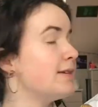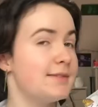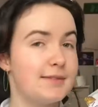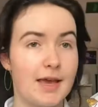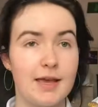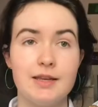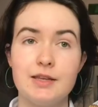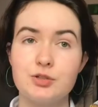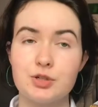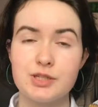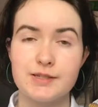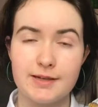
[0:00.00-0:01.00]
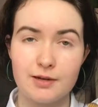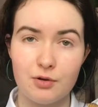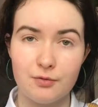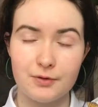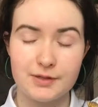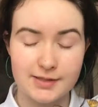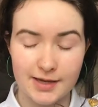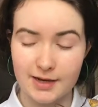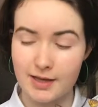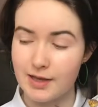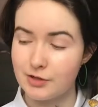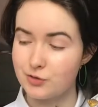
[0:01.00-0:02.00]
It's getting interesting, love. It's
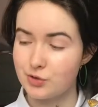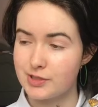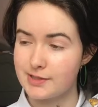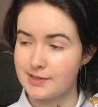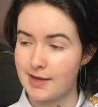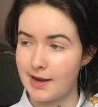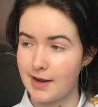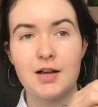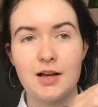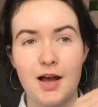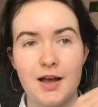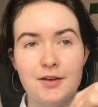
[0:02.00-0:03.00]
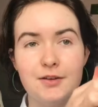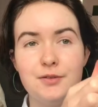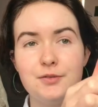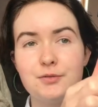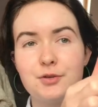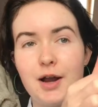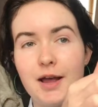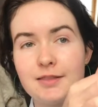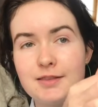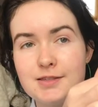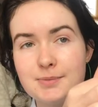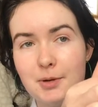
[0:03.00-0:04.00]
getting interesting. I've
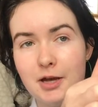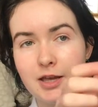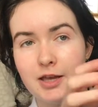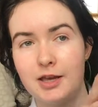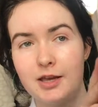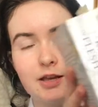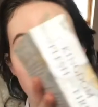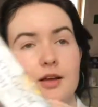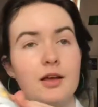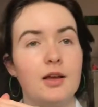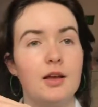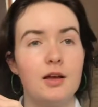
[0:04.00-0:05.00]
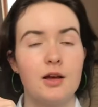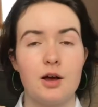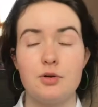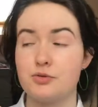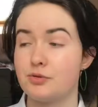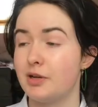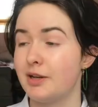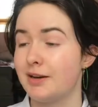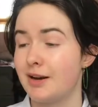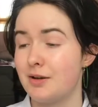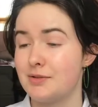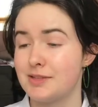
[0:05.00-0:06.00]
cracked the spine. I was reading it.
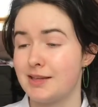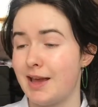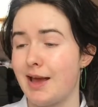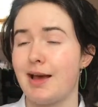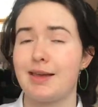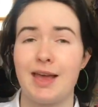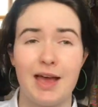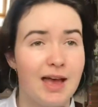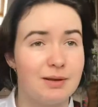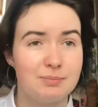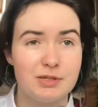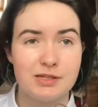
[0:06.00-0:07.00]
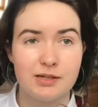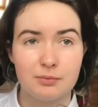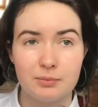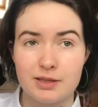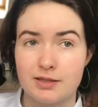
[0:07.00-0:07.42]
I was like, yeah, I can't be dealing with